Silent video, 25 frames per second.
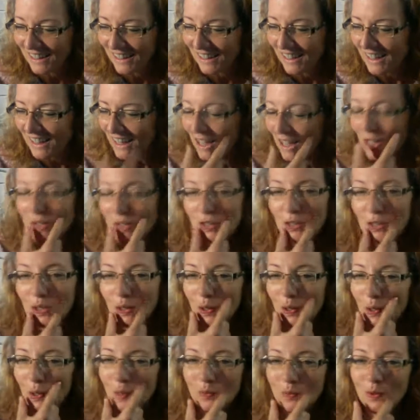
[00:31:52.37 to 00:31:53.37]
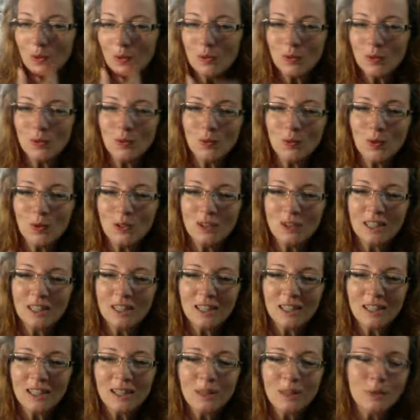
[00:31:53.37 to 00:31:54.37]
And eventually one
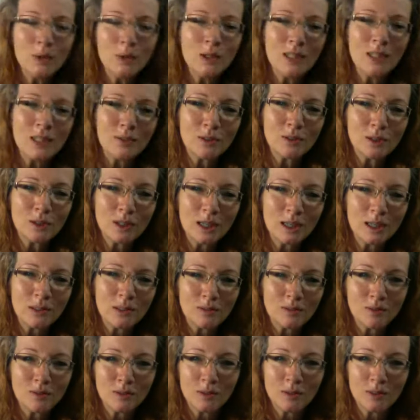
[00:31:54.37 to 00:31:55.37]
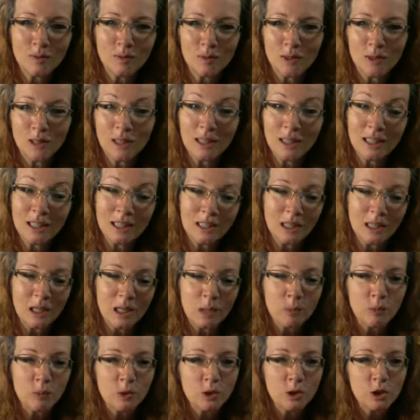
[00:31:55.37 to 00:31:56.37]
day I will have a crowd in front of me, and I
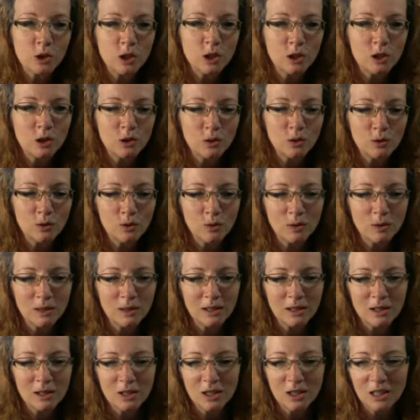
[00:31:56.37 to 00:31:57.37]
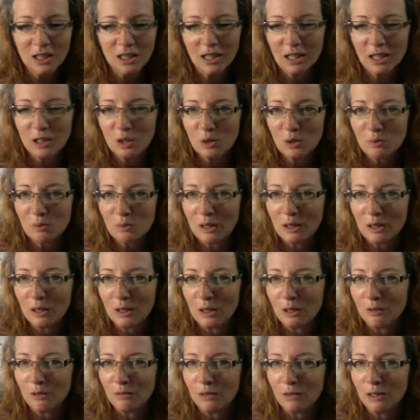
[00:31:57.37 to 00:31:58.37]
appreciate you listening in to my
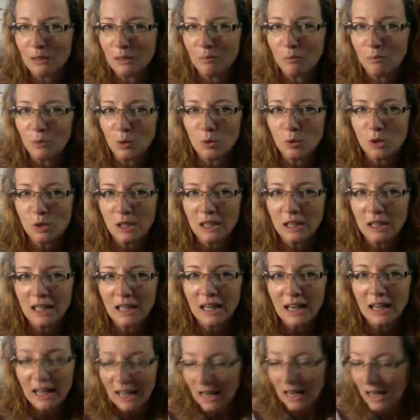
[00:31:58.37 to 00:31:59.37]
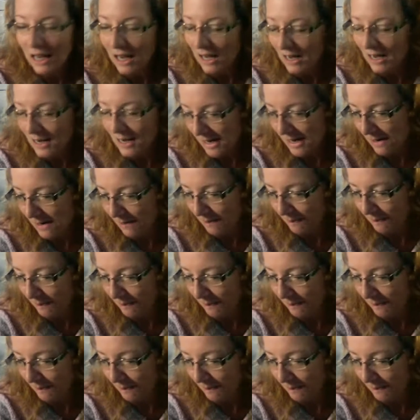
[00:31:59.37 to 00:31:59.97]
lovely music. I've